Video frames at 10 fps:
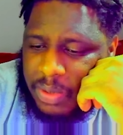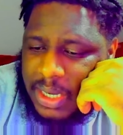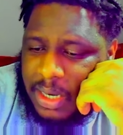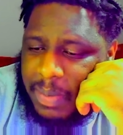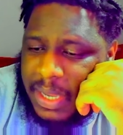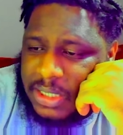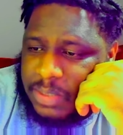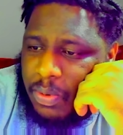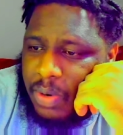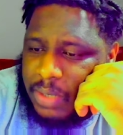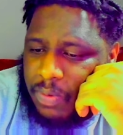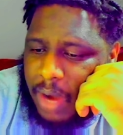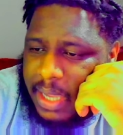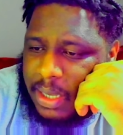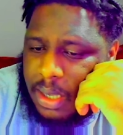the biggest point,
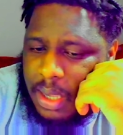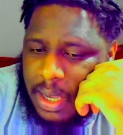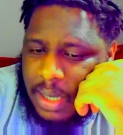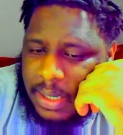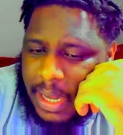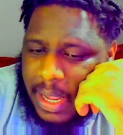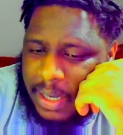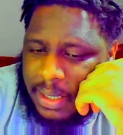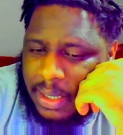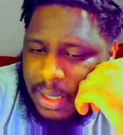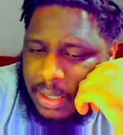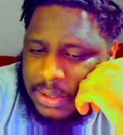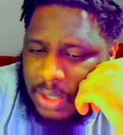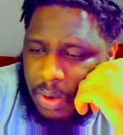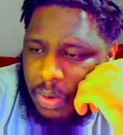right? That
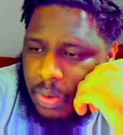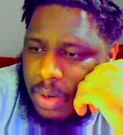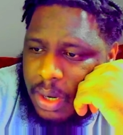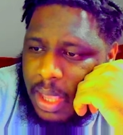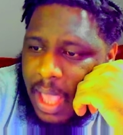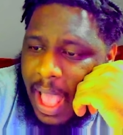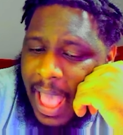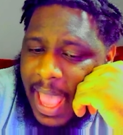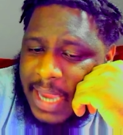so I